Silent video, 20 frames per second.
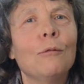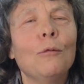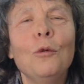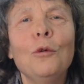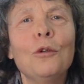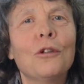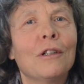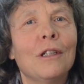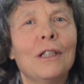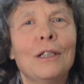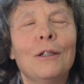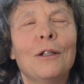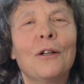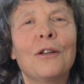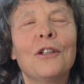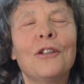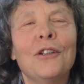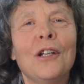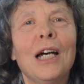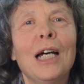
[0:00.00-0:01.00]
water a lot
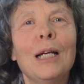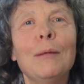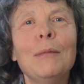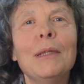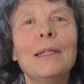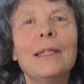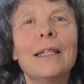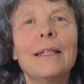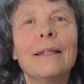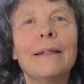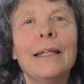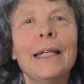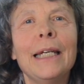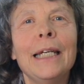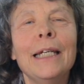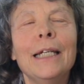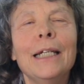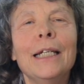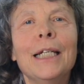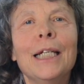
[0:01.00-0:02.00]
of the time, and that the